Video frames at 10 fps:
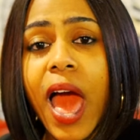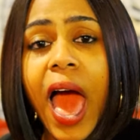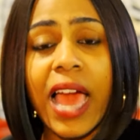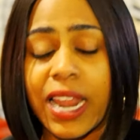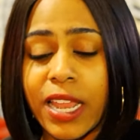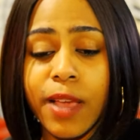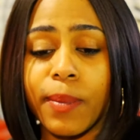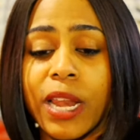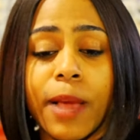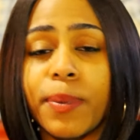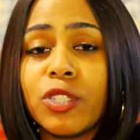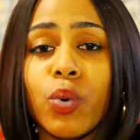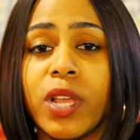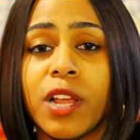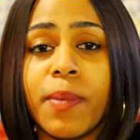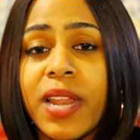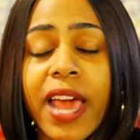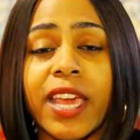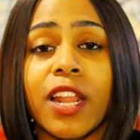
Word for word: I let him lick between them, and I get